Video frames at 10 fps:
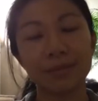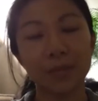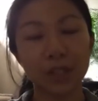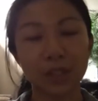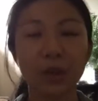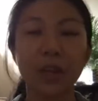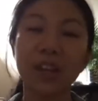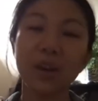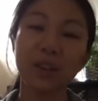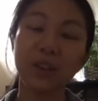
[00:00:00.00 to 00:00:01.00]
So
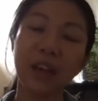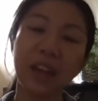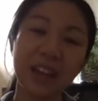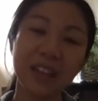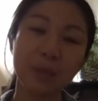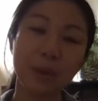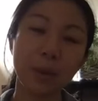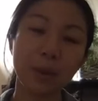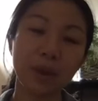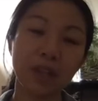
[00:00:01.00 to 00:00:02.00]
here with your hands
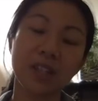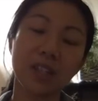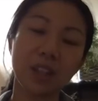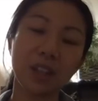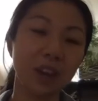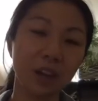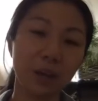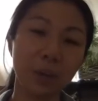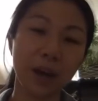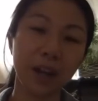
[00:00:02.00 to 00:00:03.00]
maybe resting gently on your
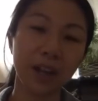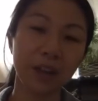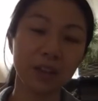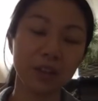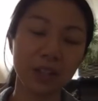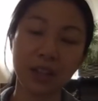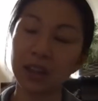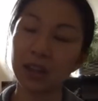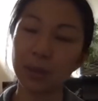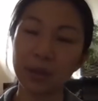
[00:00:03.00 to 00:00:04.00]
body, just a
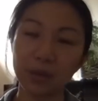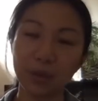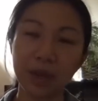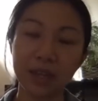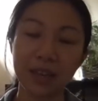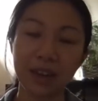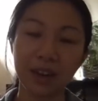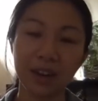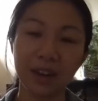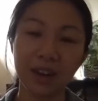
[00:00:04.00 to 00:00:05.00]
little bit of weight down,
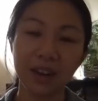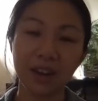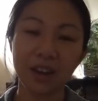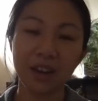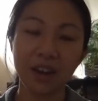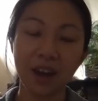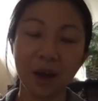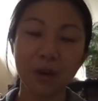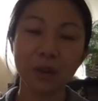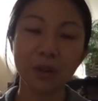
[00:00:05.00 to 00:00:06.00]
I
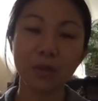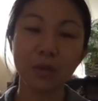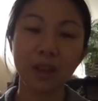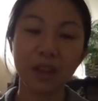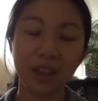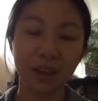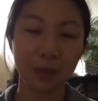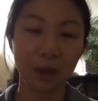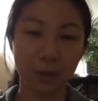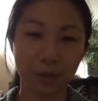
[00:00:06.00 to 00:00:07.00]
want you to really think
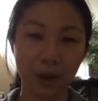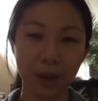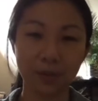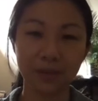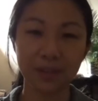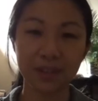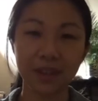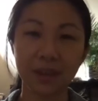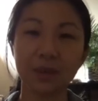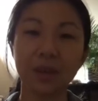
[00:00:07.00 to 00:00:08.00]
about your palms
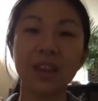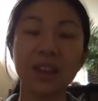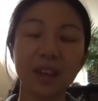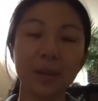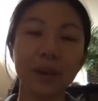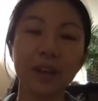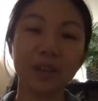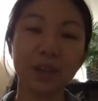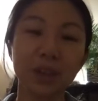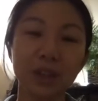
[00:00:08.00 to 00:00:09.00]
and really think about
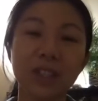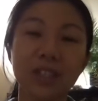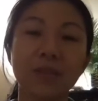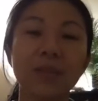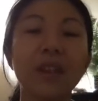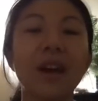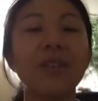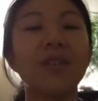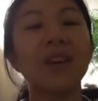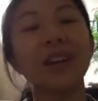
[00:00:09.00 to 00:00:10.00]
giving yourself love
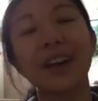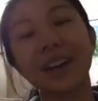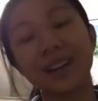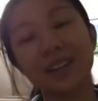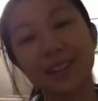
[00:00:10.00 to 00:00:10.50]
and kindness.